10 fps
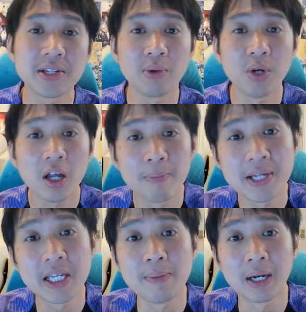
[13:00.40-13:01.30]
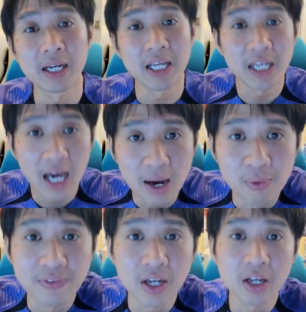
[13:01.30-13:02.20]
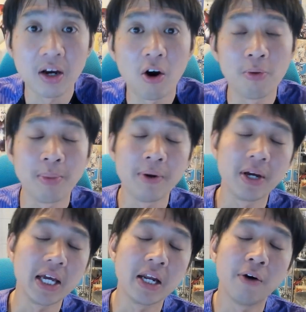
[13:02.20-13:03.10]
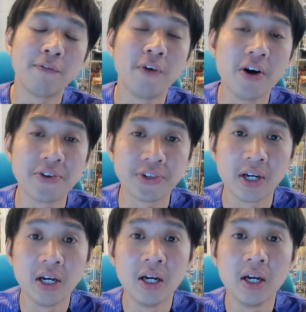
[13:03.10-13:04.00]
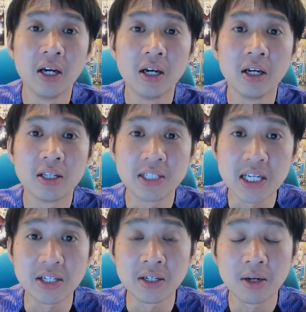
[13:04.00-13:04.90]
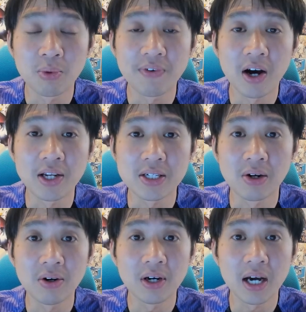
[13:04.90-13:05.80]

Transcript: that we are the best team in the league, and we've done it on merit in our first season with Arne Slot.